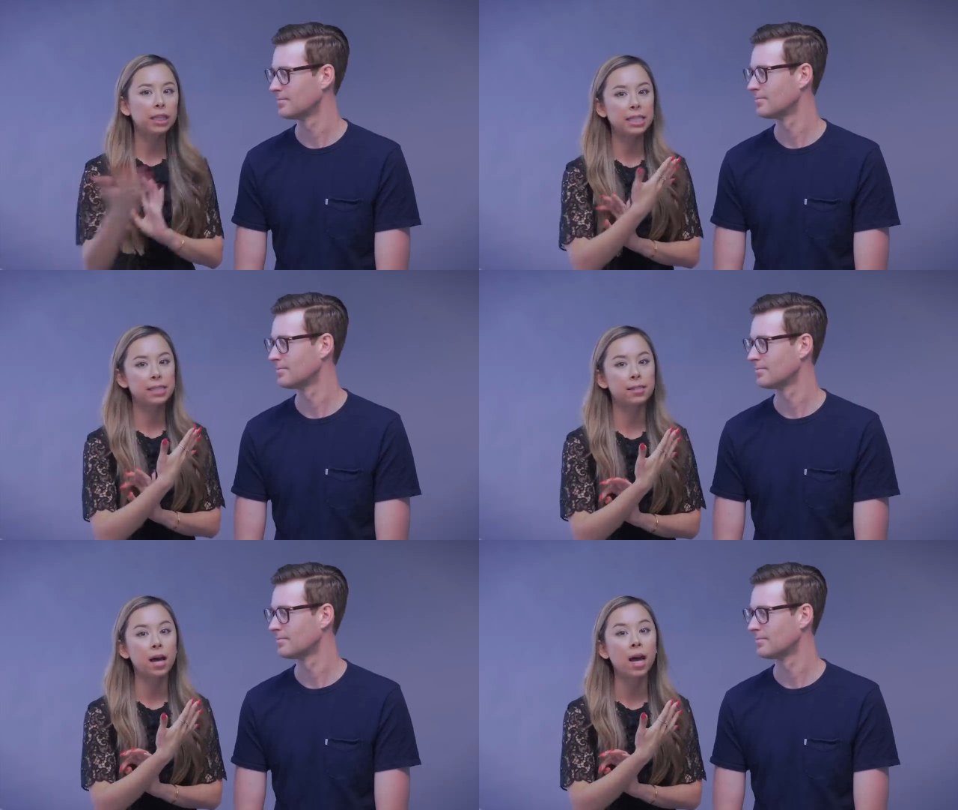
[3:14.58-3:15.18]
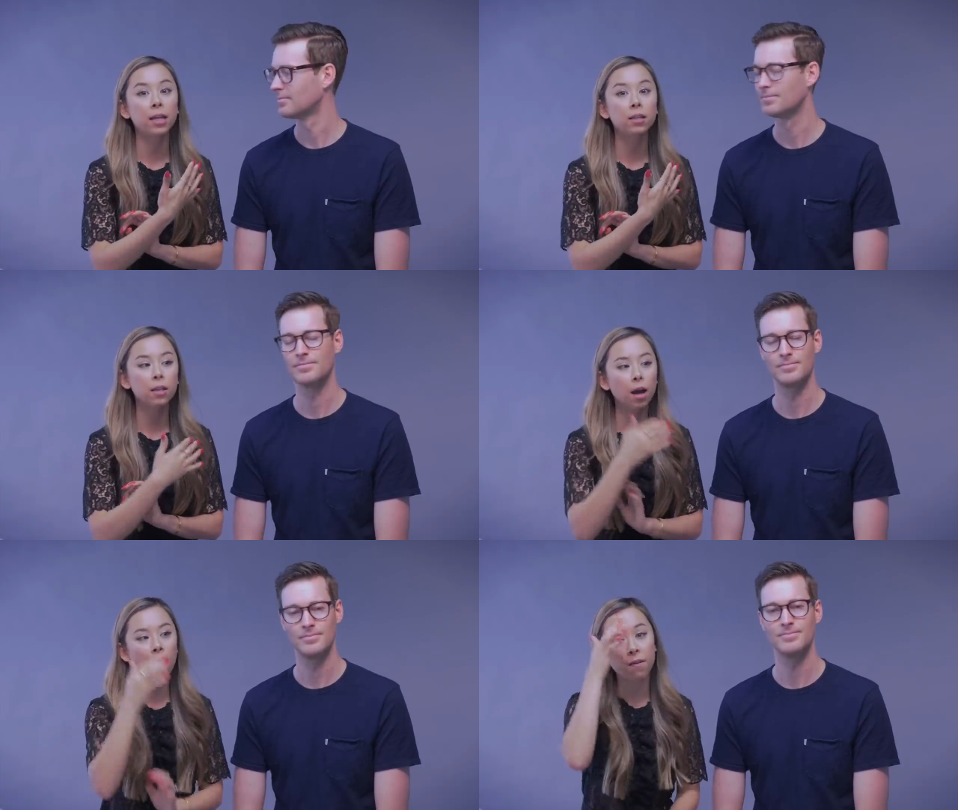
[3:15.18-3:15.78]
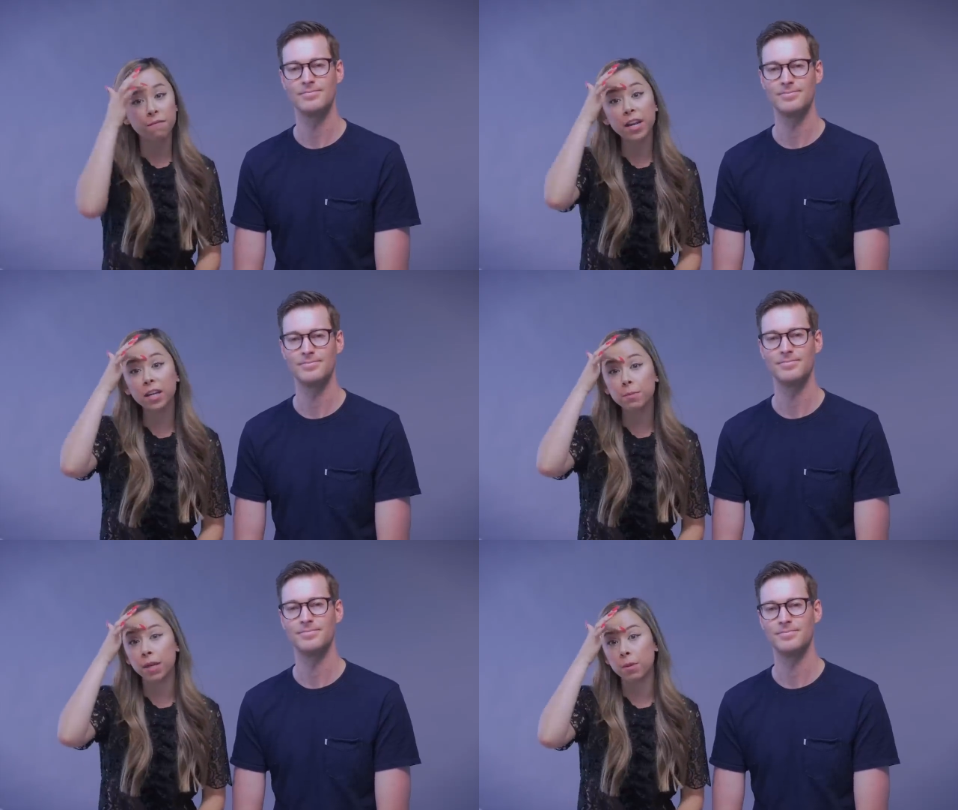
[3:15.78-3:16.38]
Speaker 1: clean design, uh,
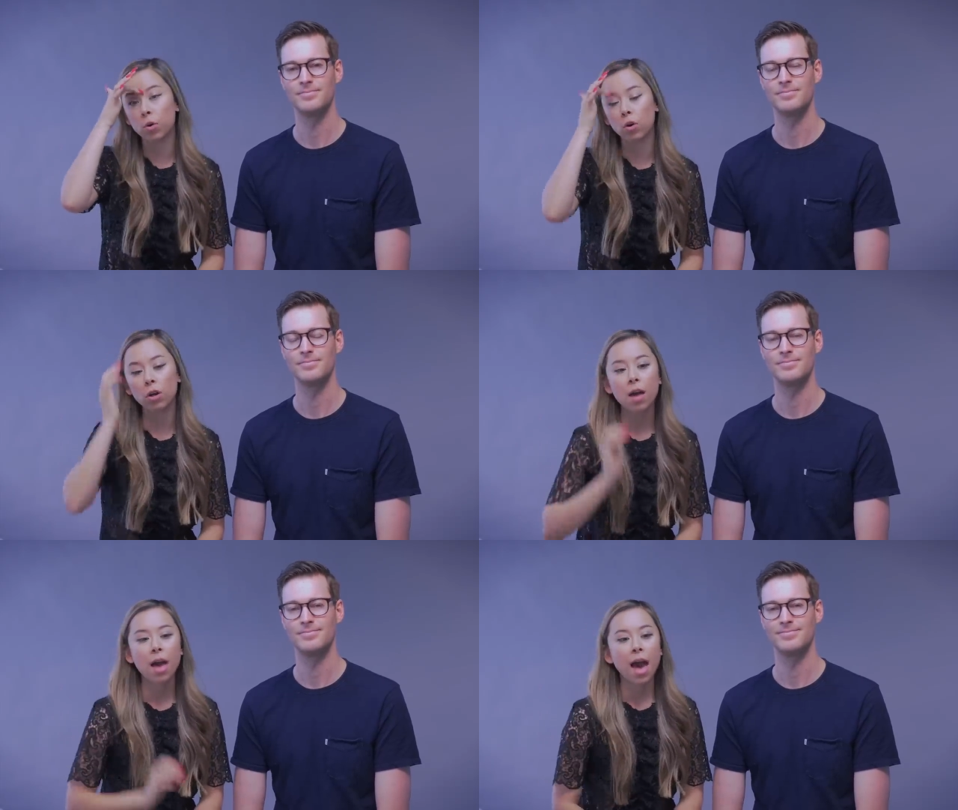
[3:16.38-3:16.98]
very minimal,